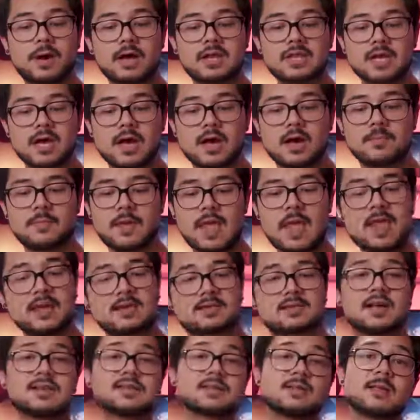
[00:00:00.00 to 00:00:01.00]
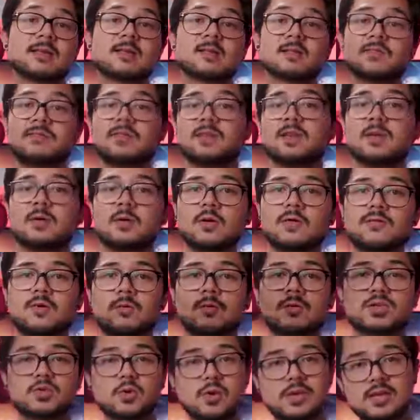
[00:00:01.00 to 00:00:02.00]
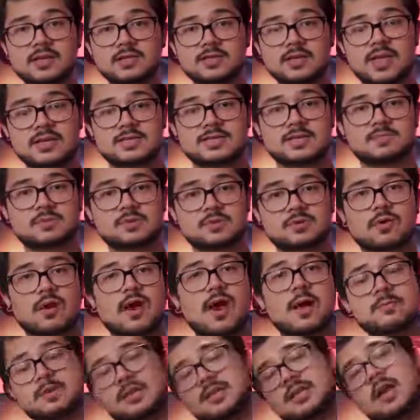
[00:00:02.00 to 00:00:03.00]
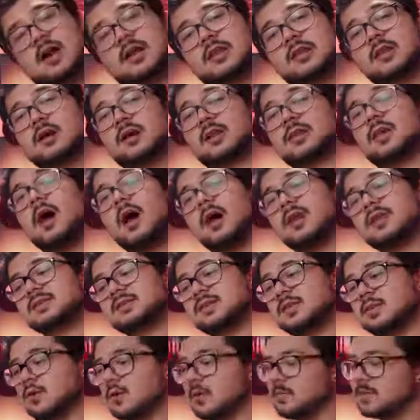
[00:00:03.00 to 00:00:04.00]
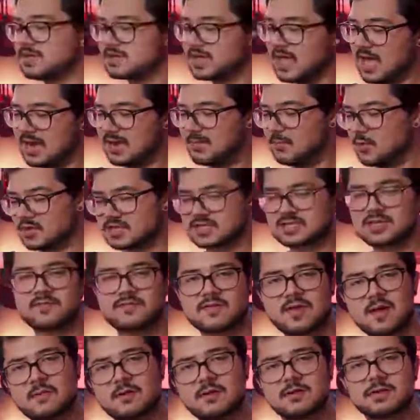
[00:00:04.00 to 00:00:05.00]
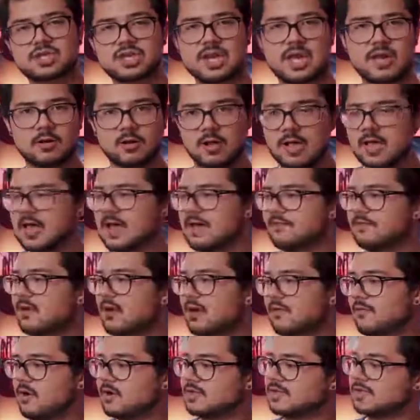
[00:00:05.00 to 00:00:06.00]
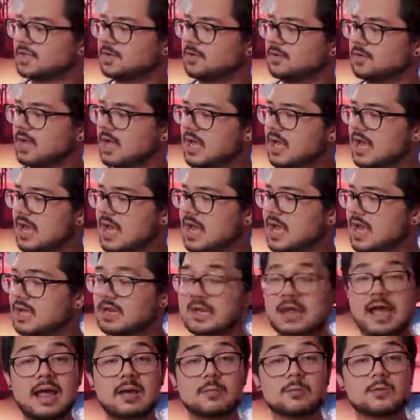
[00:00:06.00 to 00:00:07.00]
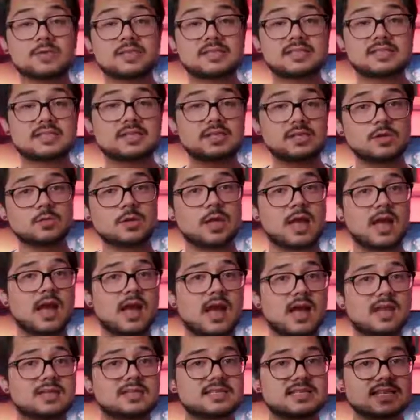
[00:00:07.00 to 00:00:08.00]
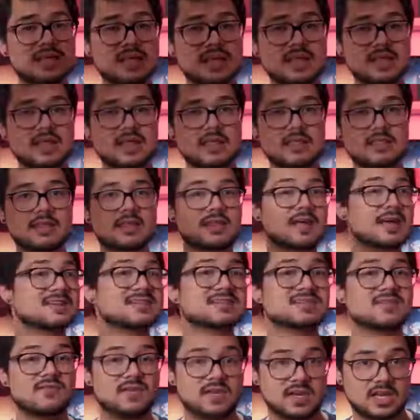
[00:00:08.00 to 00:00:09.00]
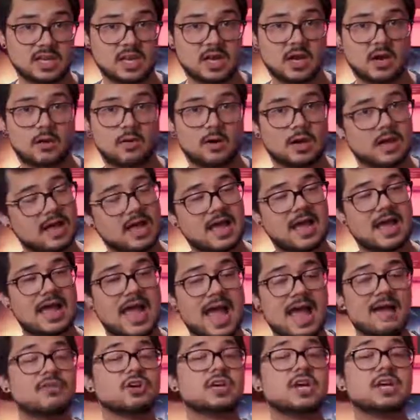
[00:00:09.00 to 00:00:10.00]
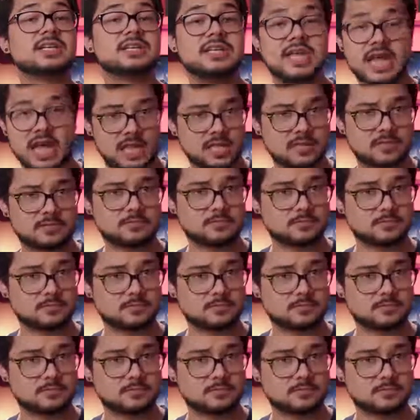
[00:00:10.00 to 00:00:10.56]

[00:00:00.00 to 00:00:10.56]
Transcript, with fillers: But um, hey, toss a like on the video if you enjoyed it. Get subscribed and yada, yada, yada so you don't miss any more stuff coming to the channel very, very soon. And I will see you guys in the next video. Have a good day.